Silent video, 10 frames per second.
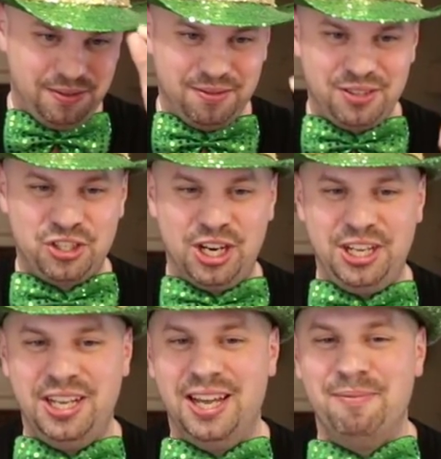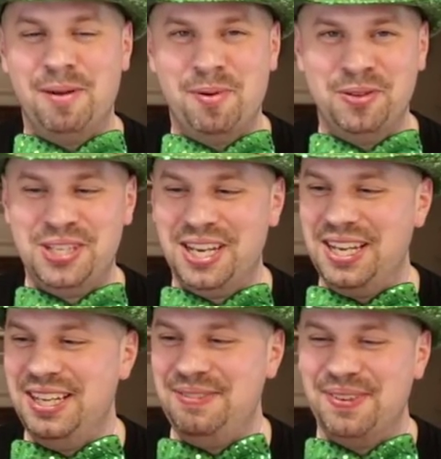shiny hat, my bow
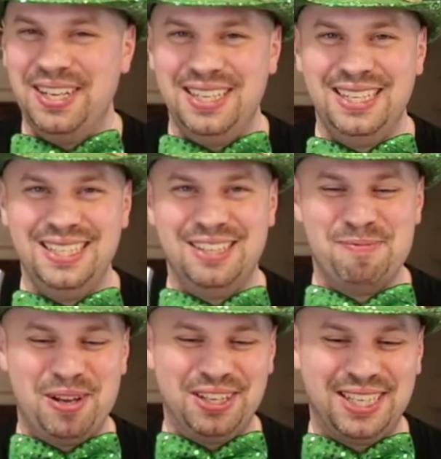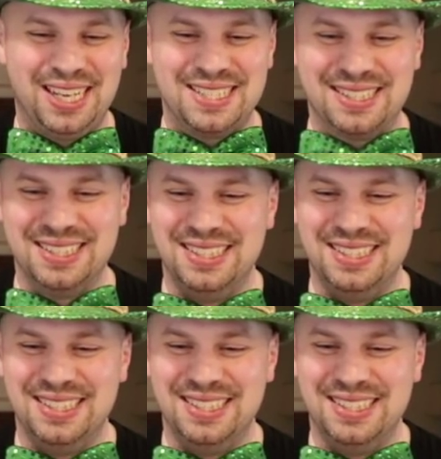tie, and my Napog Castle.